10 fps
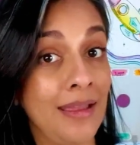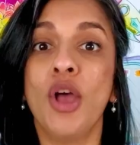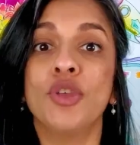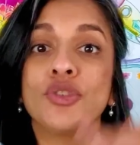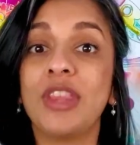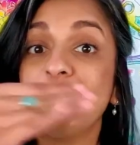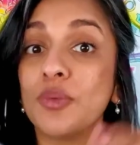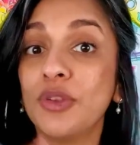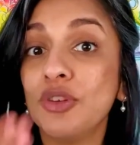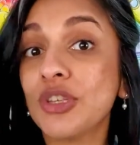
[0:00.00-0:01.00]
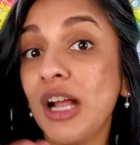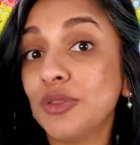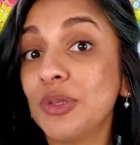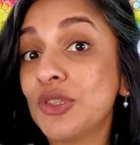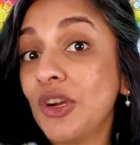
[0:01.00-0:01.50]
So that's when your child will
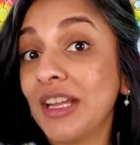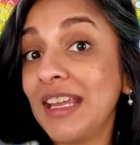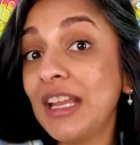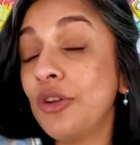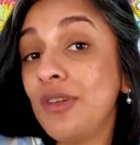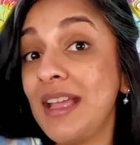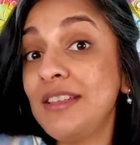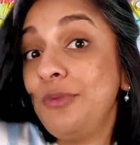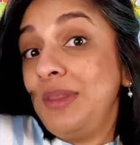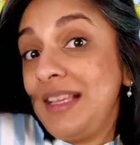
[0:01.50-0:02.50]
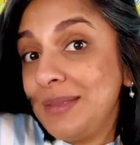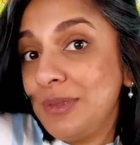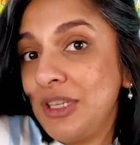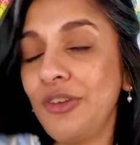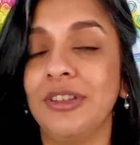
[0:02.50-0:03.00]
start getting creative with these
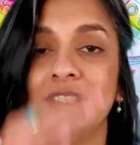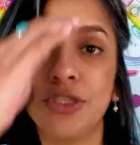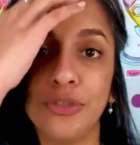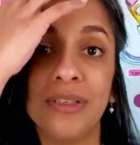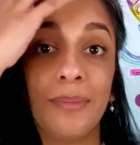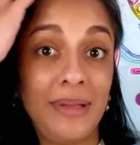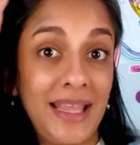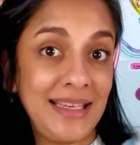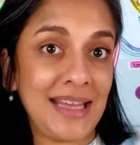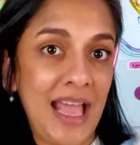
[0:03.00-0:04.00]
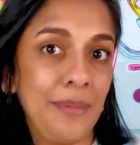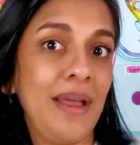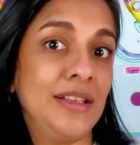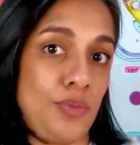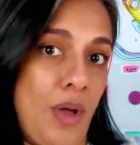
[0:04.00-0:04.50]
materials during playtime
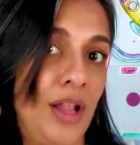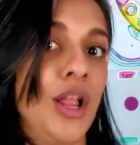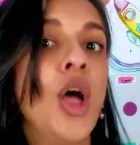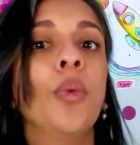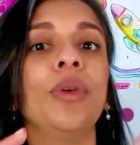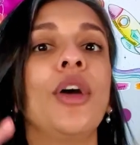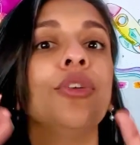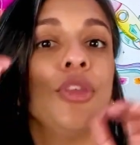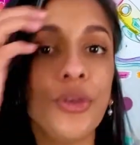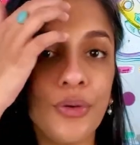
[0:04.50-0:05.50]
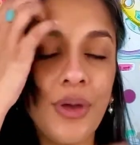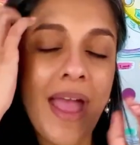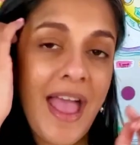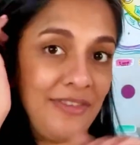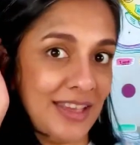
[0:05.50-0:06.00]
as well, without you
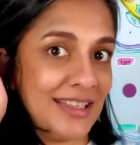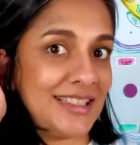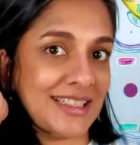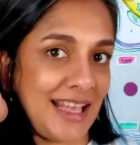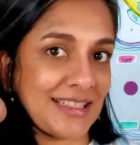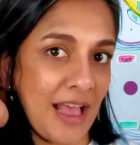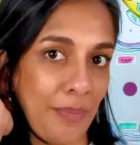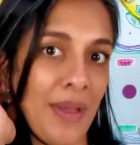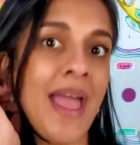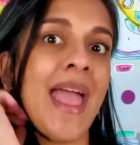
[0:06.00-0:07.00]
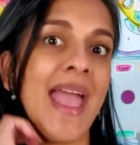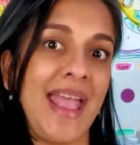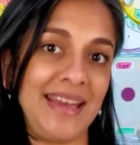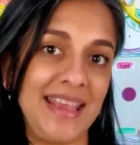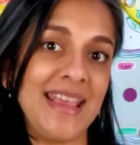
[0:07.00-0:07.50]
having to set up
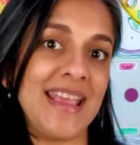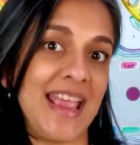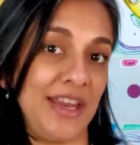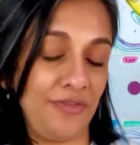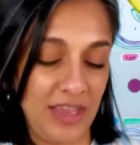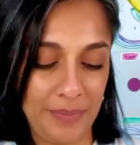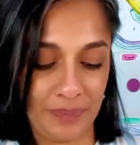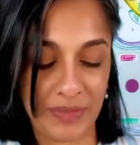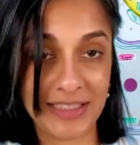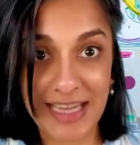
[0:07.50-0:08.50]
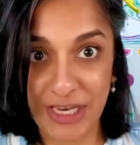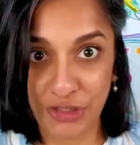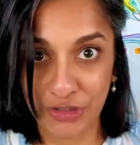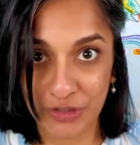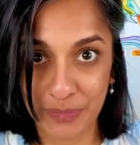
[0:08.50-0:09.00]
any
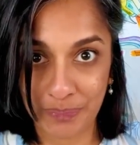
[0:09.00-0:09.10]
invitations.